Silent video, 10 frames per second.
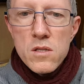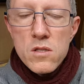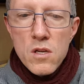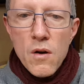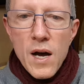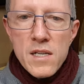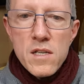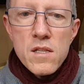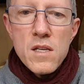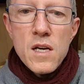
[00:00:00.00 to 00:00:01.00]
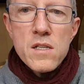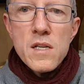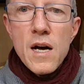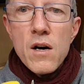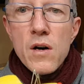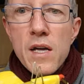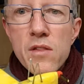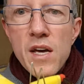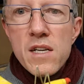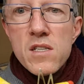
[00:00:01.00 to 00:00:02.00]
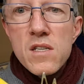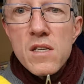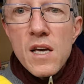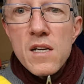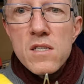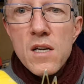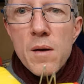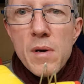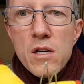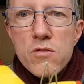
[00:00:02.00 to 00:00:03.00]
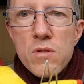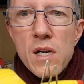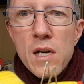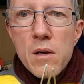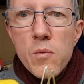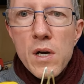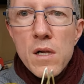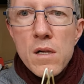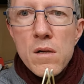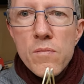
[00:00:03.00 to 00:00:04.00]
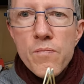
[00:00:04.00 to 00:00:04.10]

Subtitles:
so I did that now, and that has come out really well.